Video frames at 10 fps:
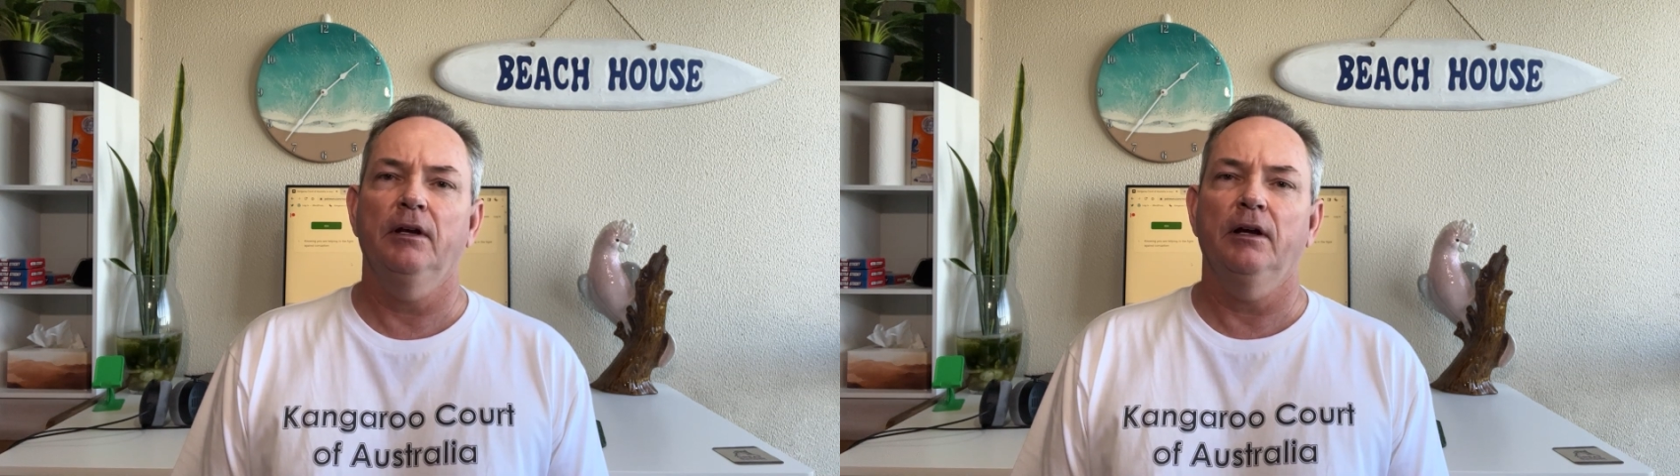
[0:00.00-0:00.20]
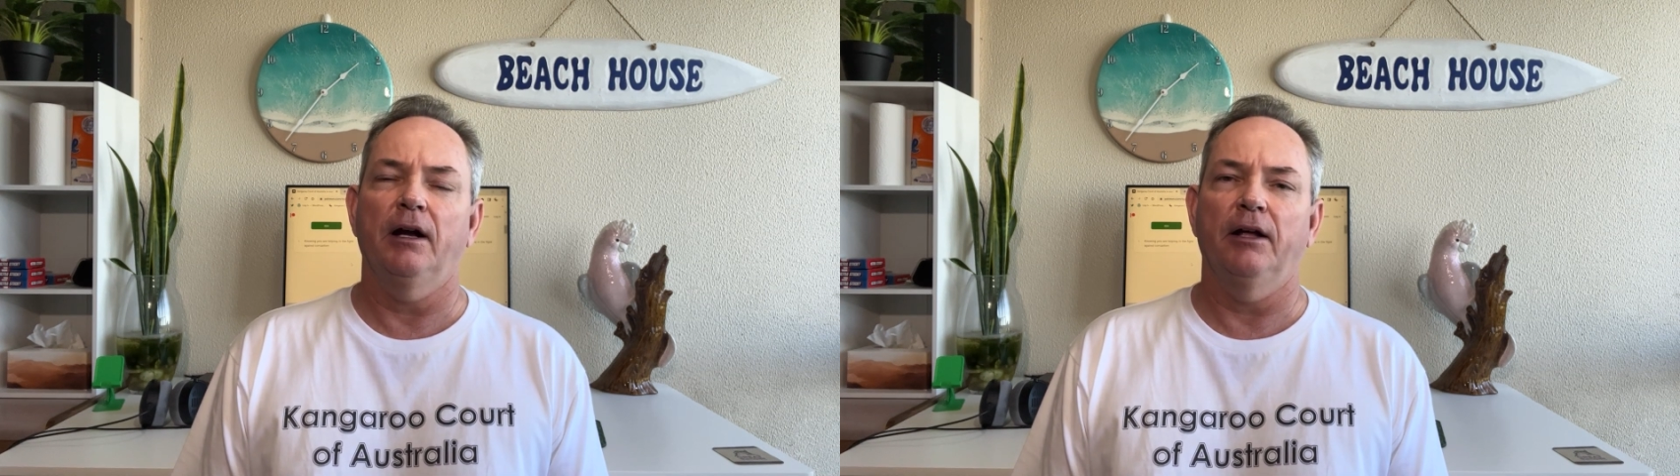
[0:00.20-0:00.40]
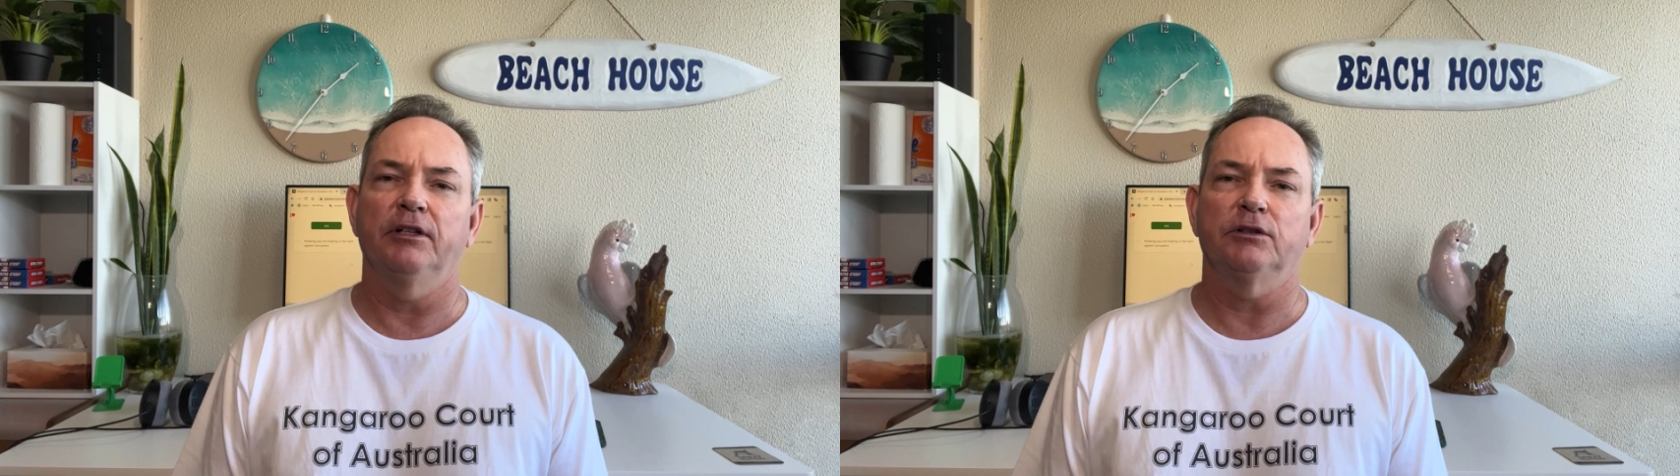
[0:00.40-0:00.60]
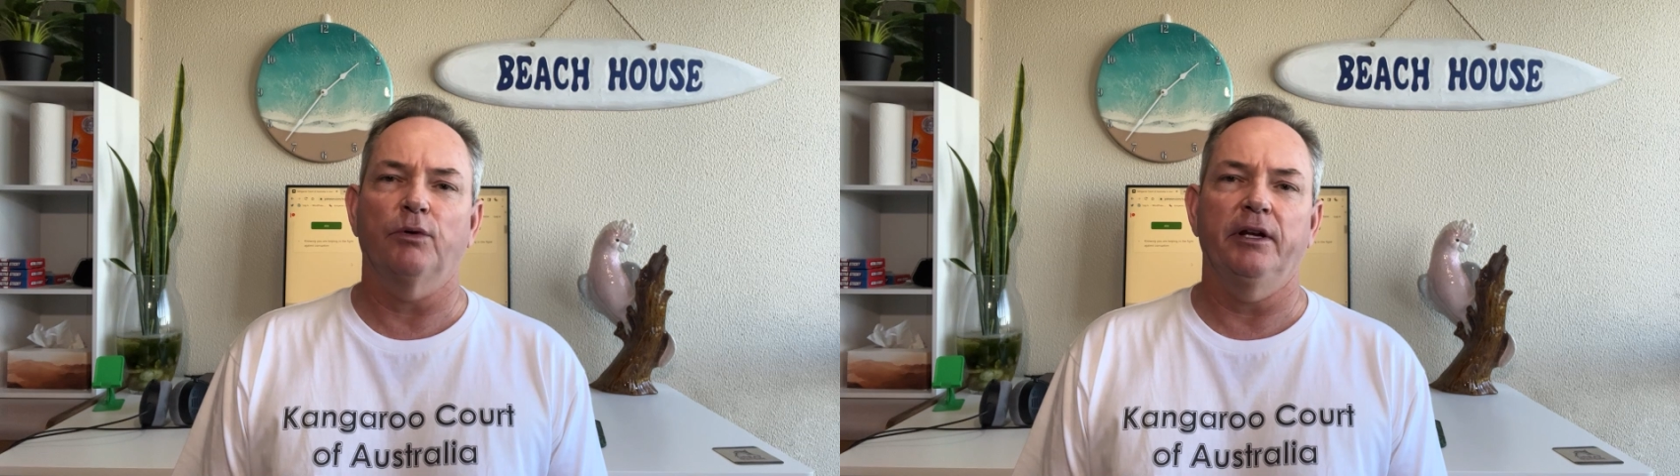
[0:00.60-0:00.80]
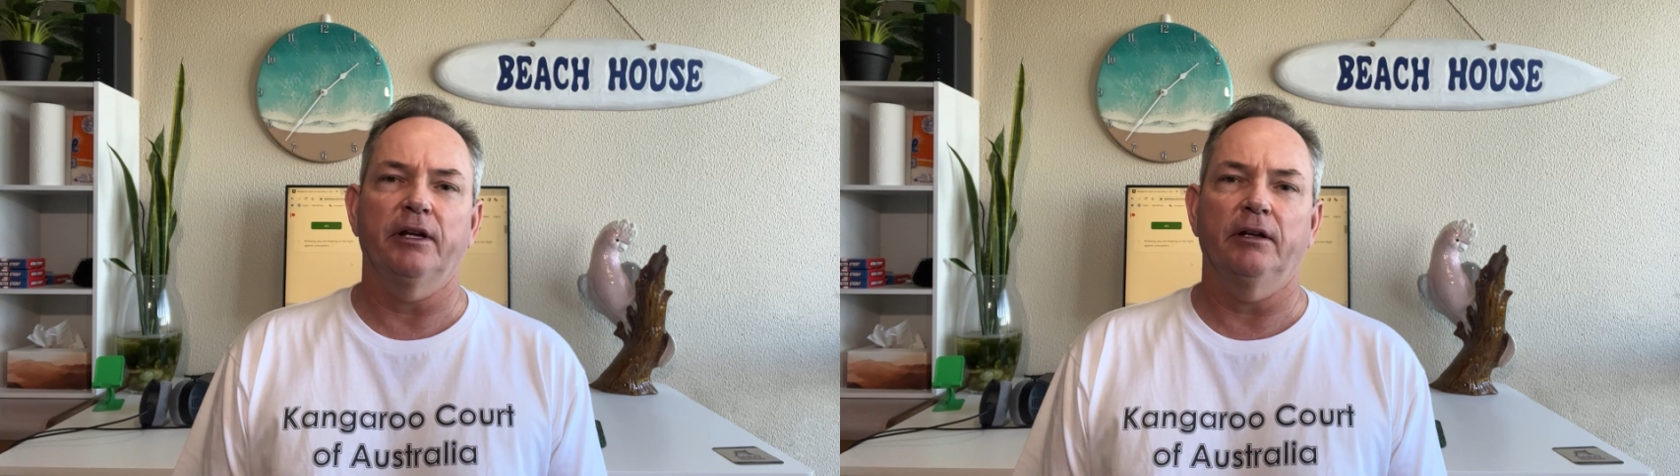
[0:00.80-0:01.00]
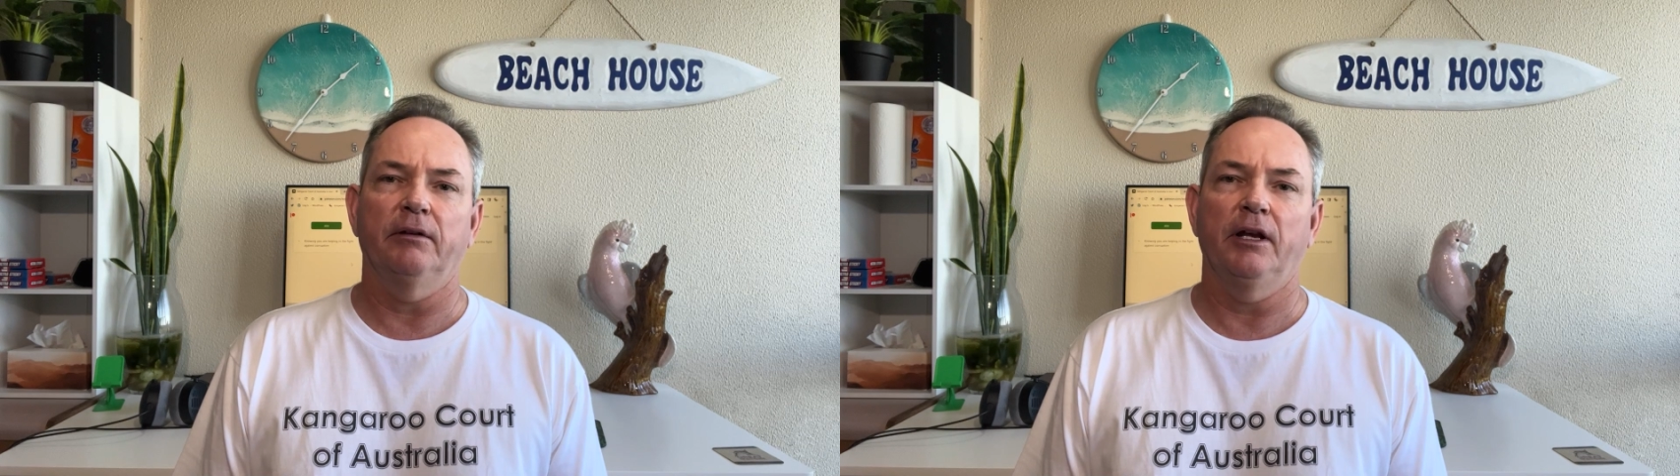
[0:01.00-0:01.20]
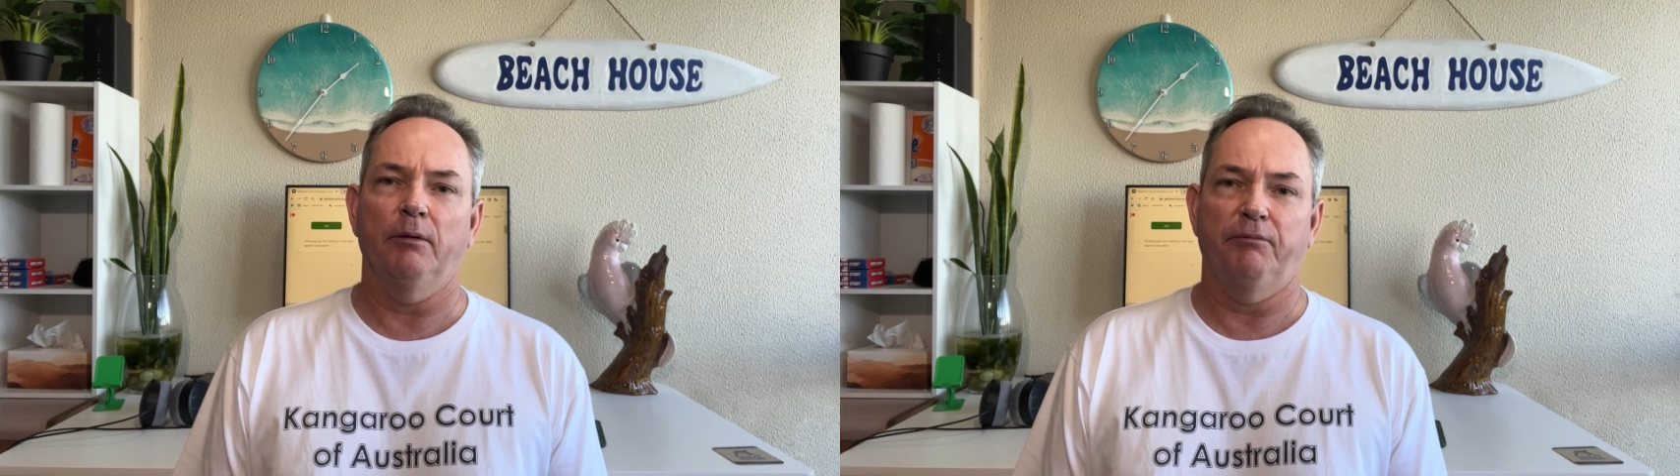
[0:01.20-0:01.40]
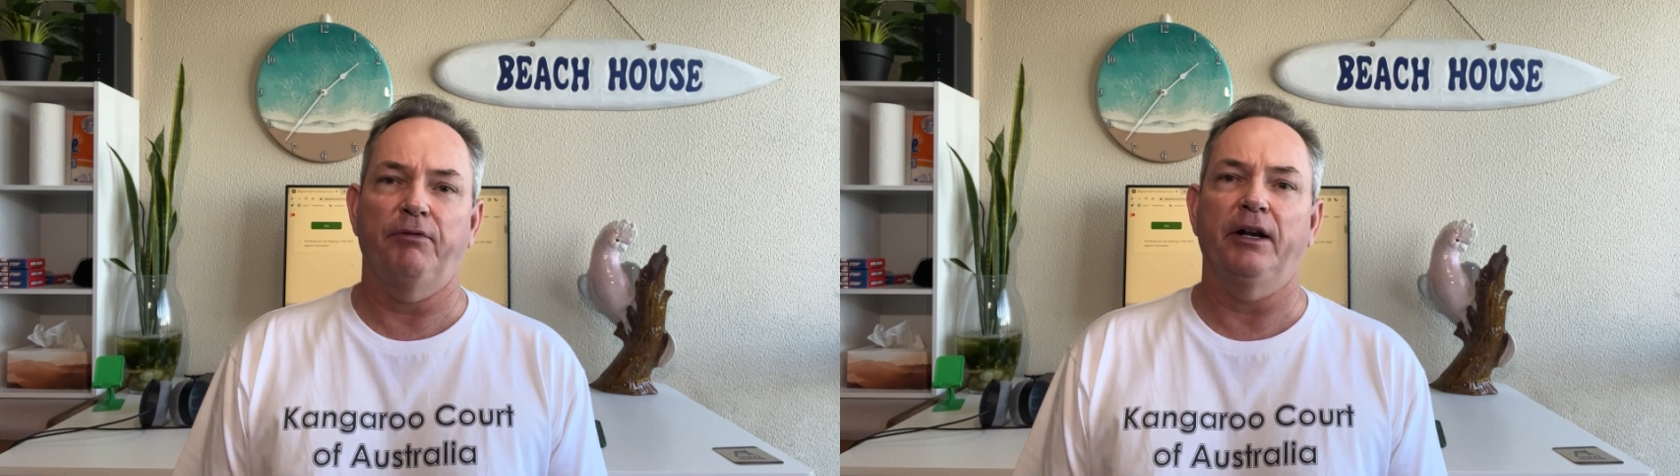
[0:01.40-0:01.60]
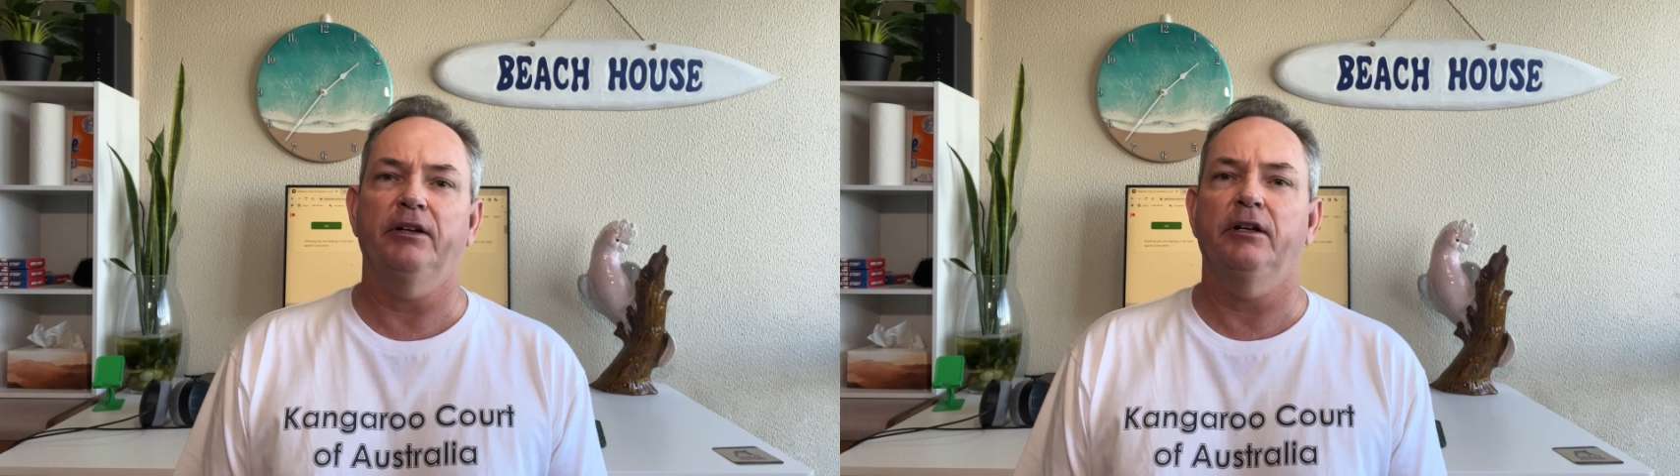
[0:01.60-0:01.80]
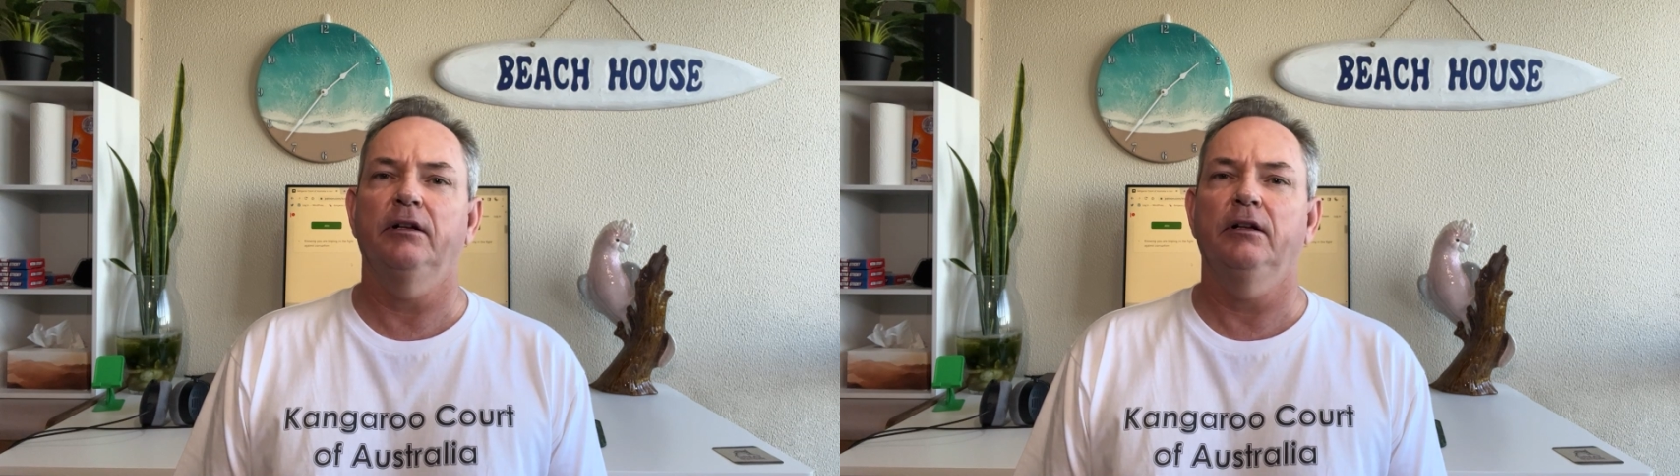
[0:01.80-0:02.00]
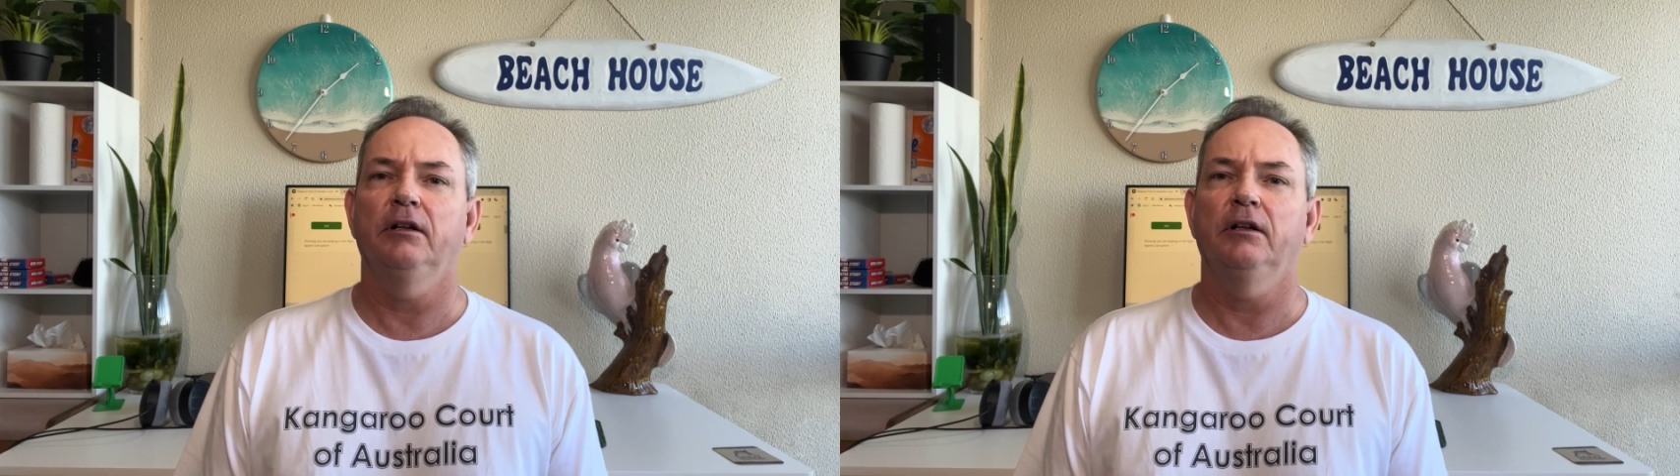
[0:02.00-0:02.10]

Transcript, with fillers: Uh, this is where you can help fund